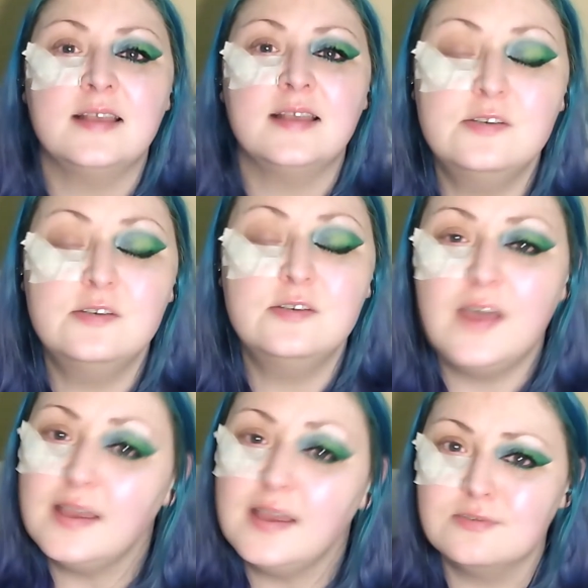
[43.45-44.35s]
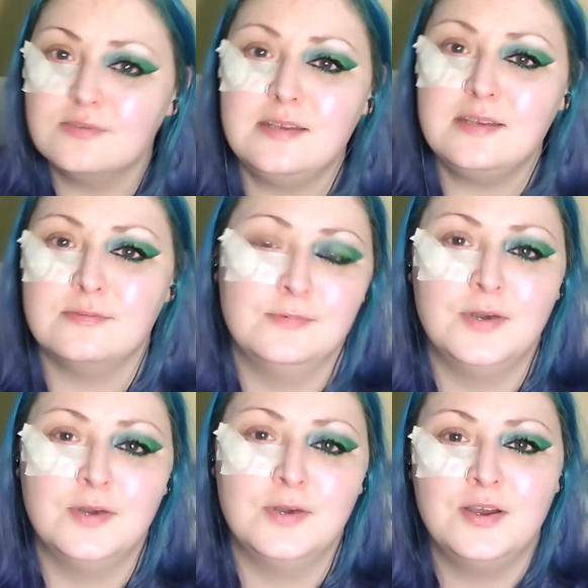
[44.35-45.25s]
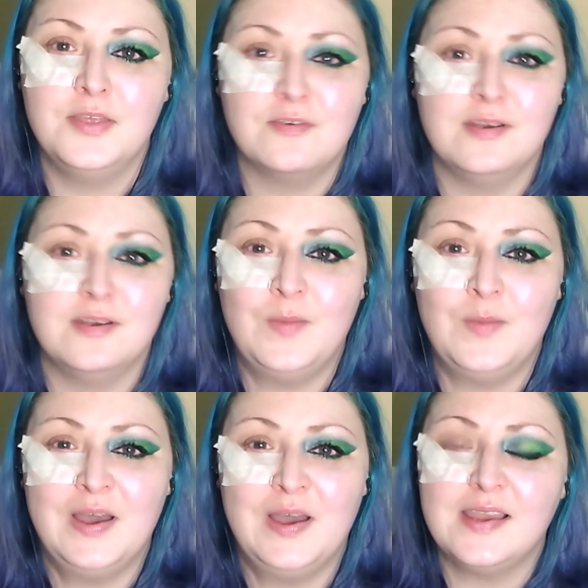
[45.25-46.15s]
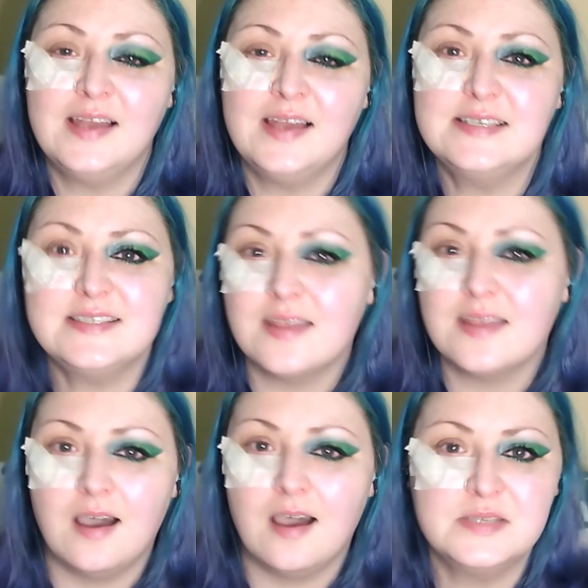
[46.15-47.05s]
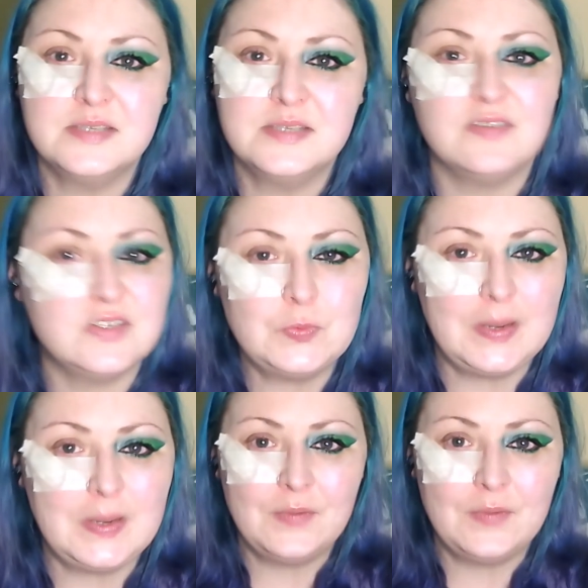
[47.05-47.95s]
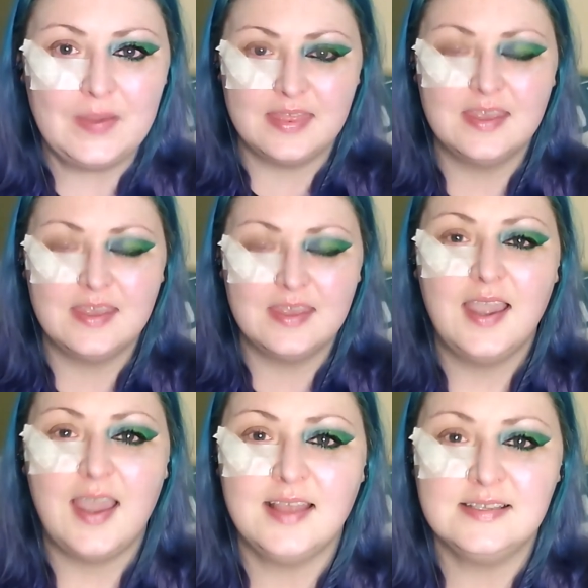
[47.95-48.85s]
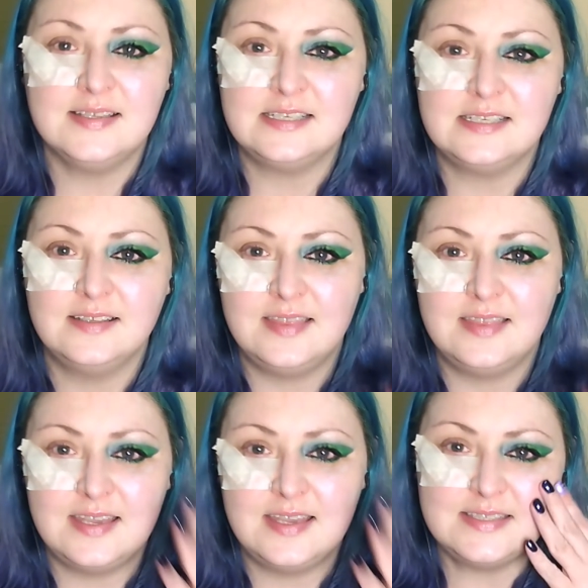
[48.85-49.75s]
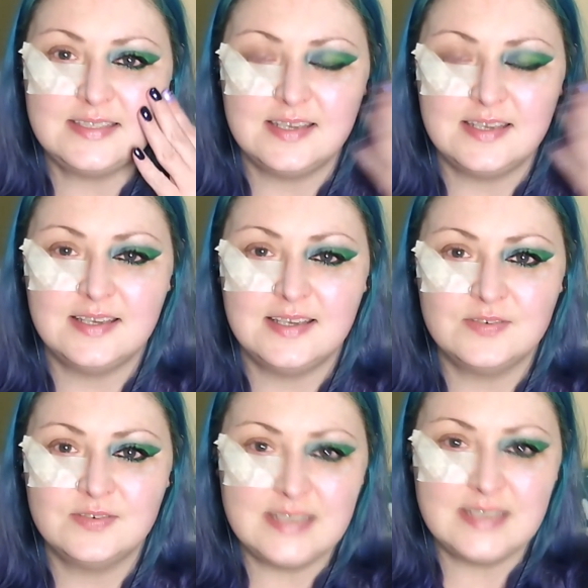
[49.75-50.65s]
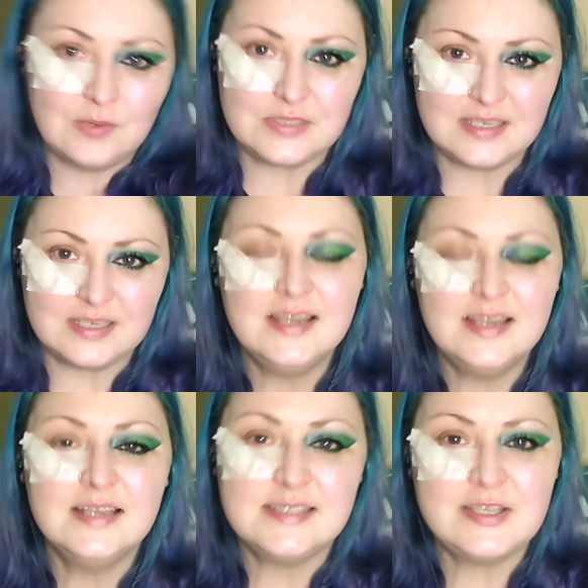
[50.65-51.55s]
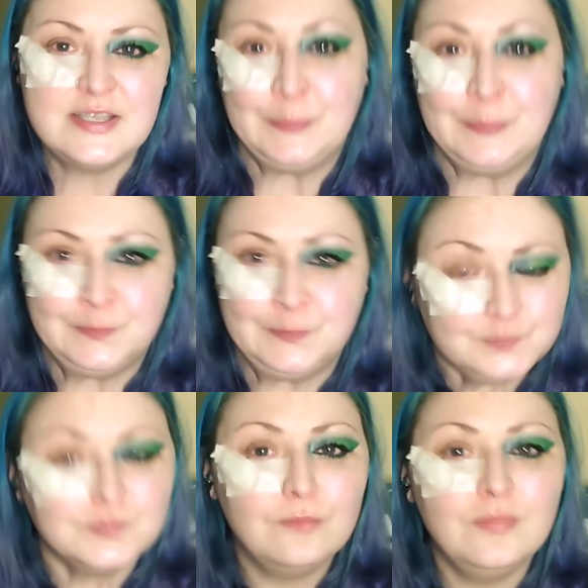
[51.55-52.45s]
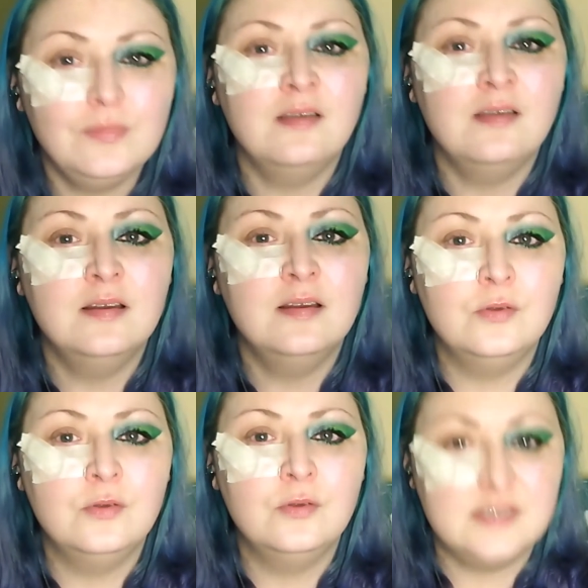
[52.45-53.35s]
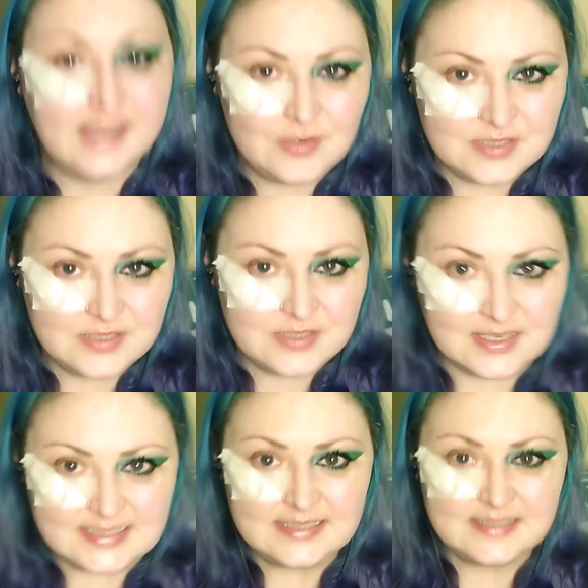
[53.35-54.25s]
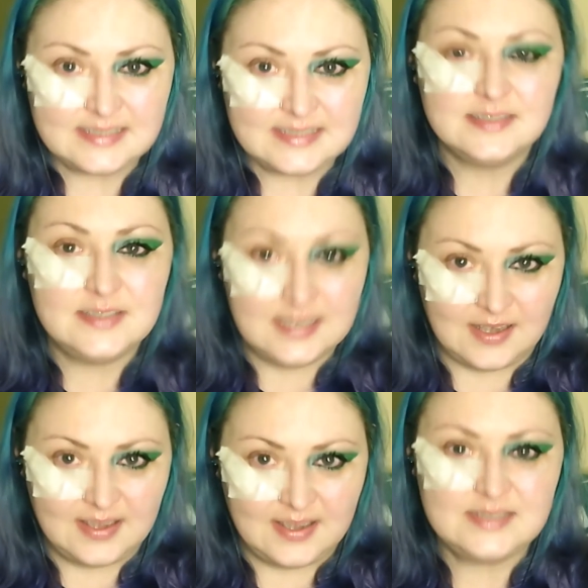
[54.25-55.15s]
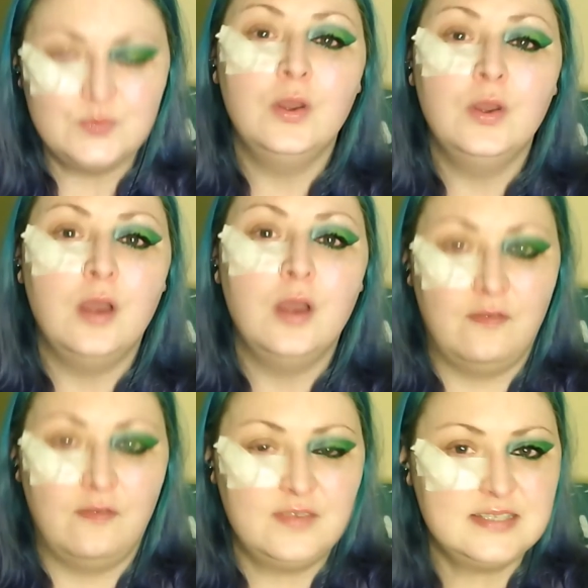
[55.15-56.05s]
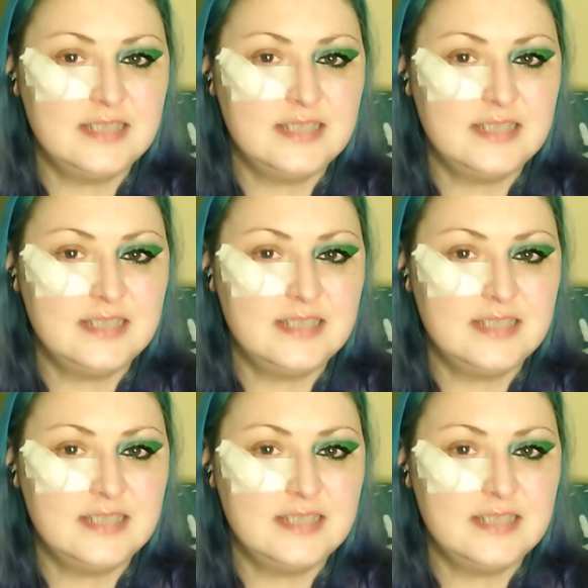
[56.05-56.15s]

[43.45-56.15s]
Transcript: silver and green were the colours that I was given to play with, and this is the result. So to get you started tonight, obviously